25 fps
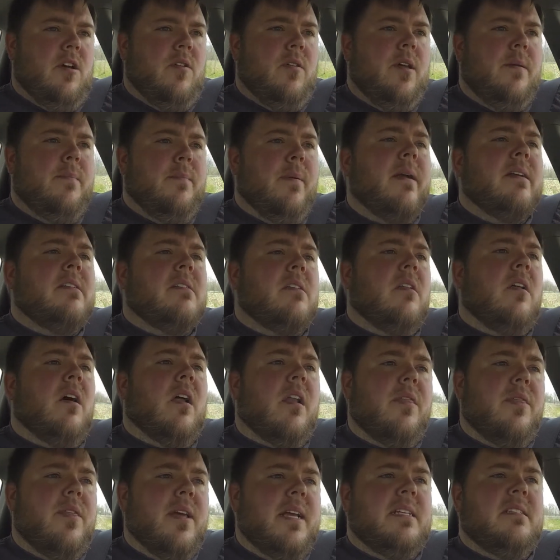he brings a lot
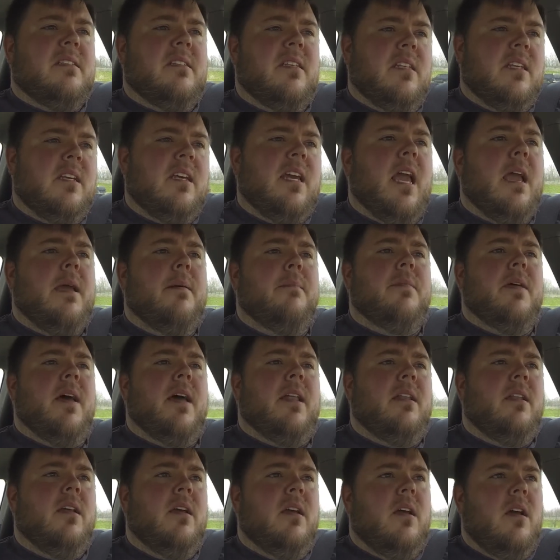of things to the game
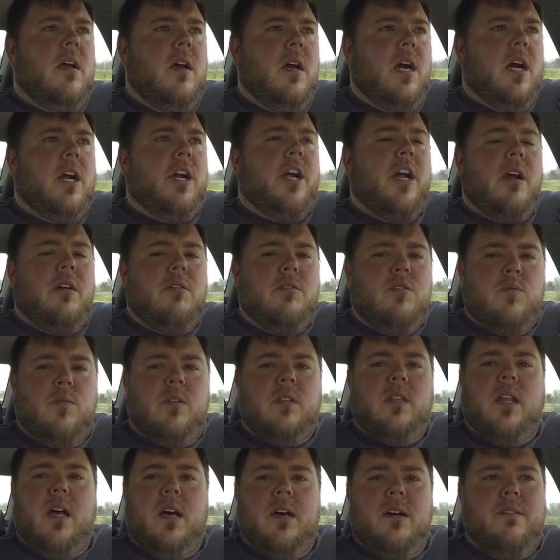that a coach
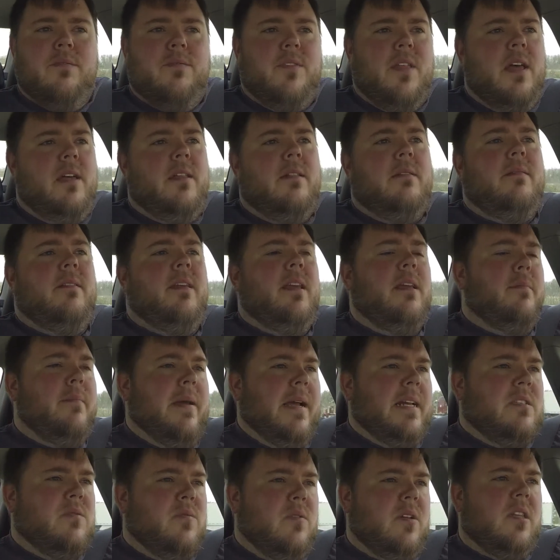would love, that
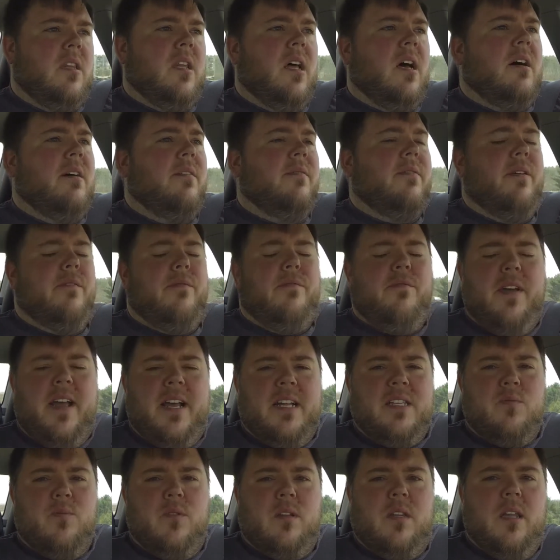teammates would love, that
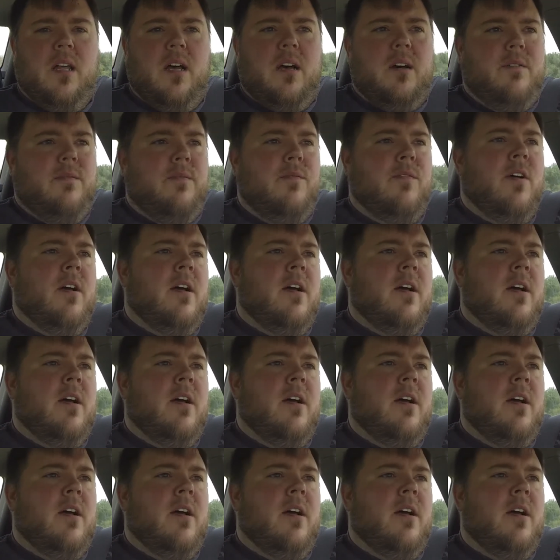fans would love.